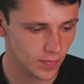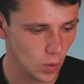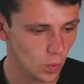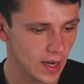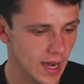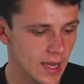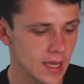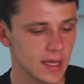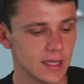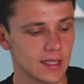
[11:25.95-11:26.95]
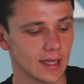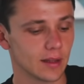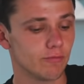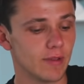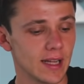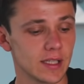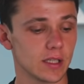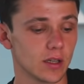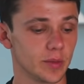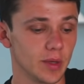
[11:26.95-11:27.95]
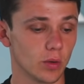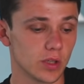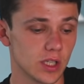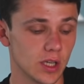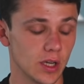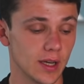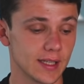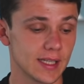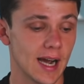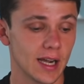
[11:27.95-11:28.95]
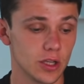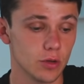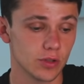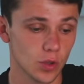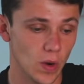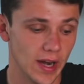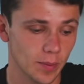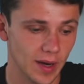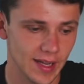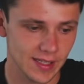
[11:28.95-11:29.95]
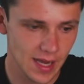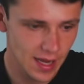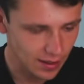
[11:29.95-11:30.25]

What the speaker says: okay, is that the Reds are going to be looking to attack using the wide players.